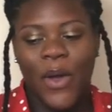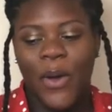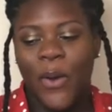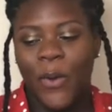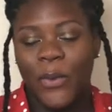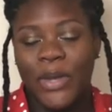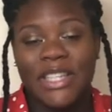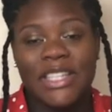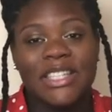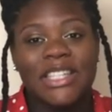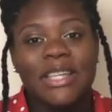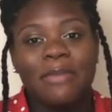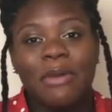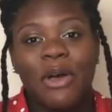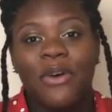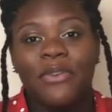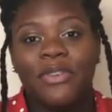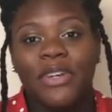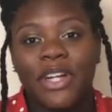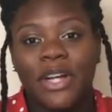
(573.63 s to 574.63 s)
when sleep
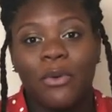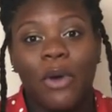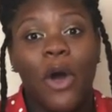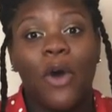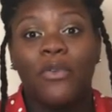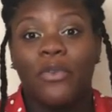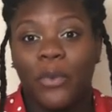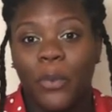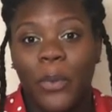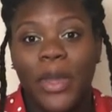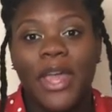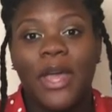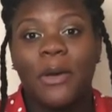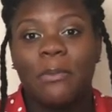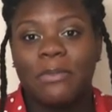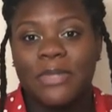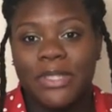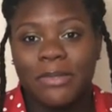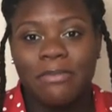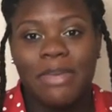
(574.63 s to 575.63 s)

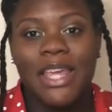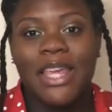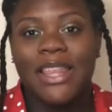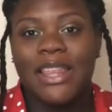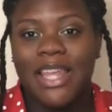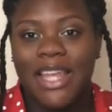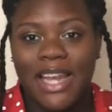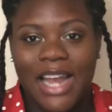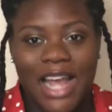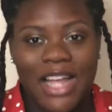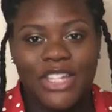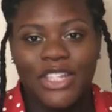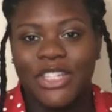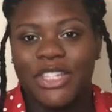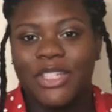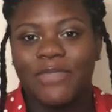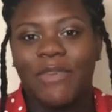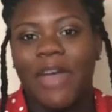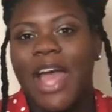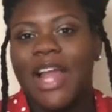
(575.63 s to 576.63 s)
overwhelms me, then I just
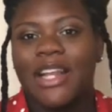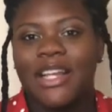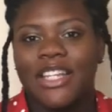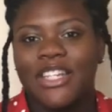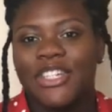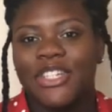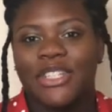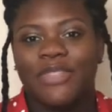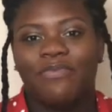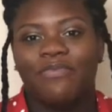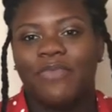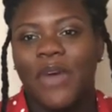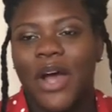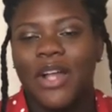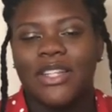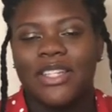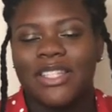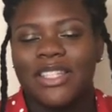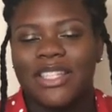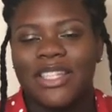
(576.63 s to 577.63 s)
finally just
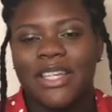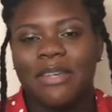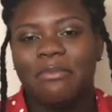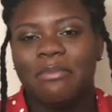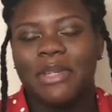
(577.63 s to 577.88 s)
fall asleep.